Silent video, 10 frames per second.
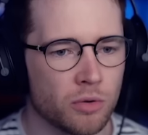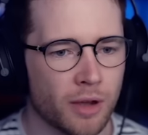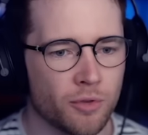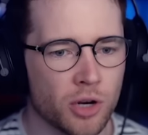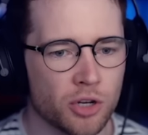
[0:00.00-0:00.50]

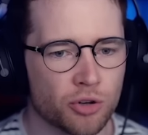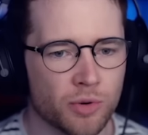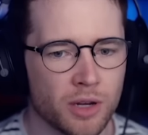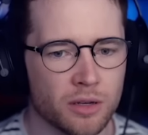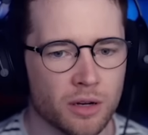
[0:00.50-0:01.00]
Have you got any
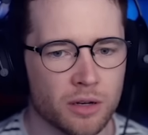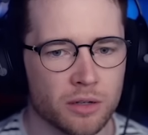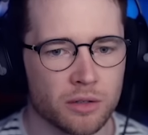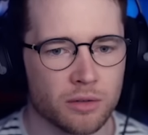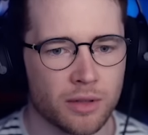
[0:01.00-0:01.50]
trees I
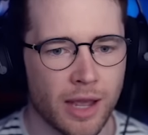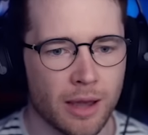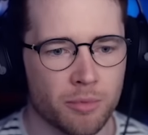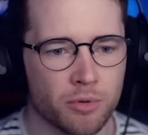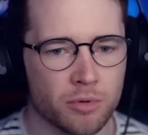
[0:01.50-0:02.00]
can
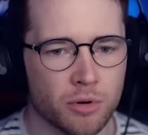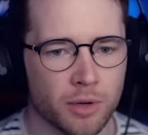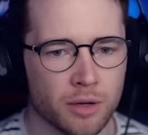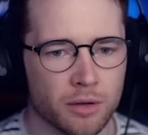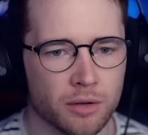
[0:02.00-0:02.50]
nab real quick?